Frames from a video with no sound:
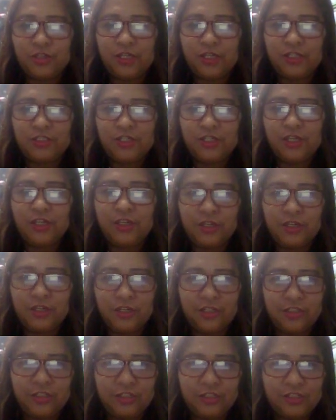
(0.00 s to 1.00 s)
A
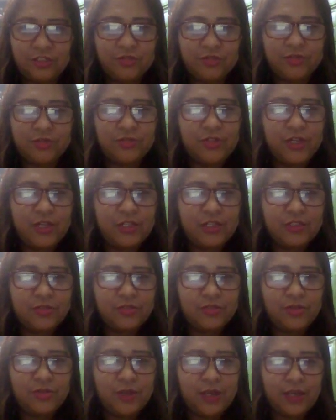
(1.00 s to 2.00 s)
teacher is encouraging
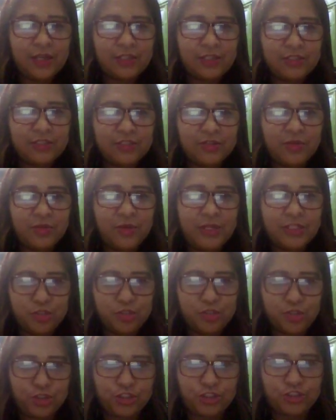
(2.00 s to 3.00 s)
students to
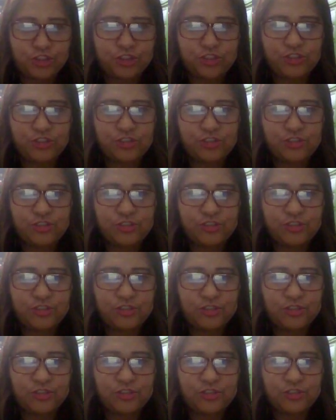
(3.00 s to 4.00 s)
ask
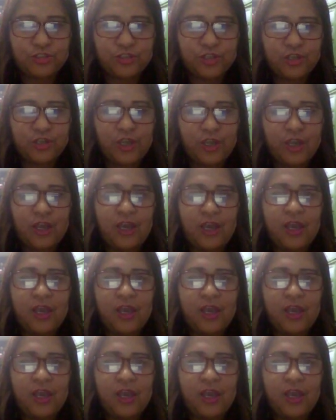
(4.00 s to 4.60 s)
questions.